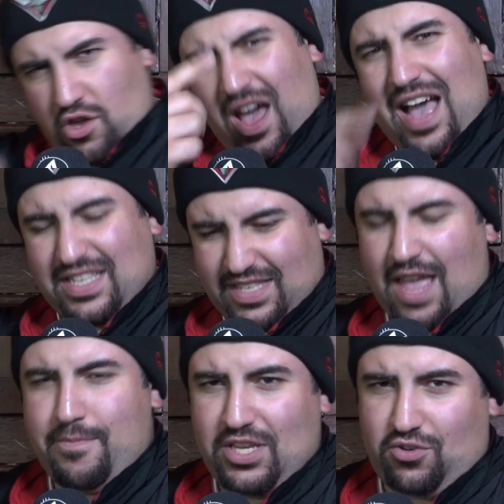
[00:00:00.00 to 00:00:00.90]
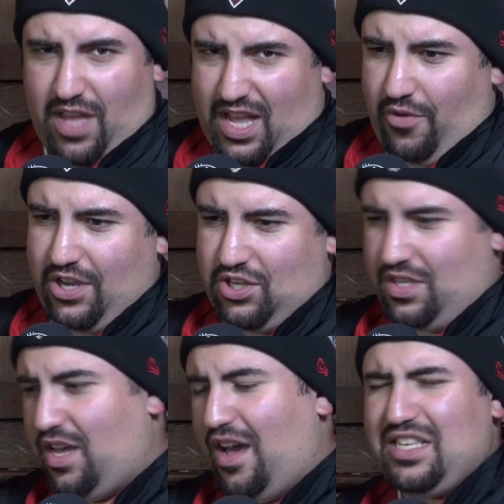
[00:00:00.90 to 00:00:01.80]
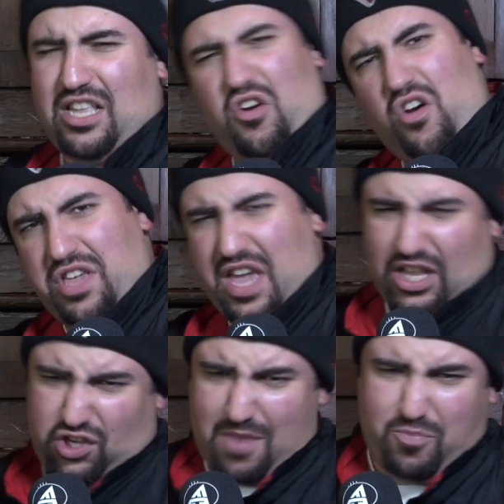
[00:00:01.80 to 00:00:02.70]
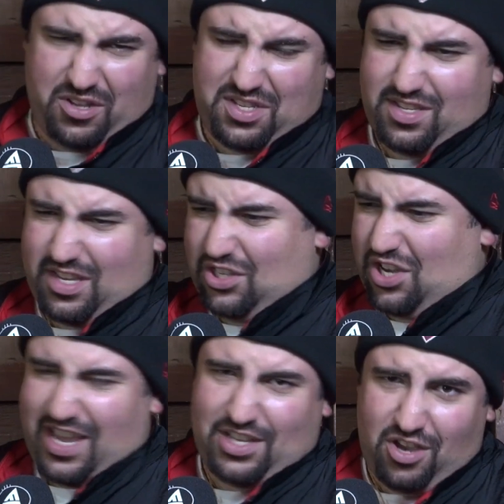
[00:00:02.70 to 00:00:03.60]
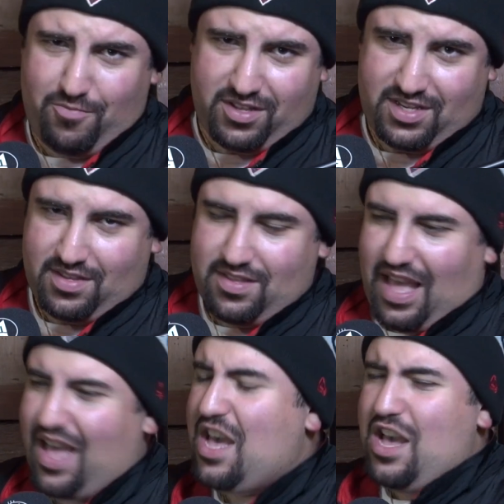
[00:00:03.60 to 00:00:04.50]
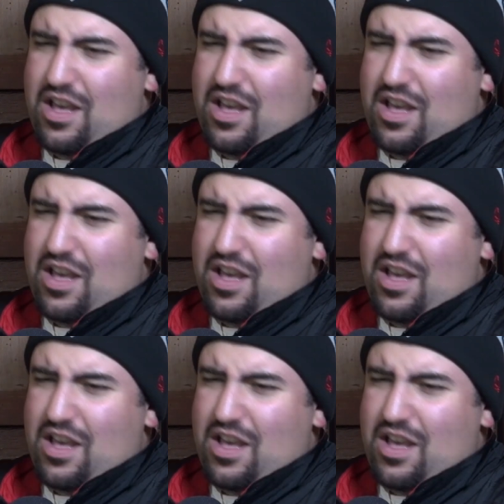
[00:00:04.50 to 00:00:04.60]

You ask Sam Mitchell that question. The guy's like, "Oh yeah, Jobe Watson's a cheat. Jobe Watson and that.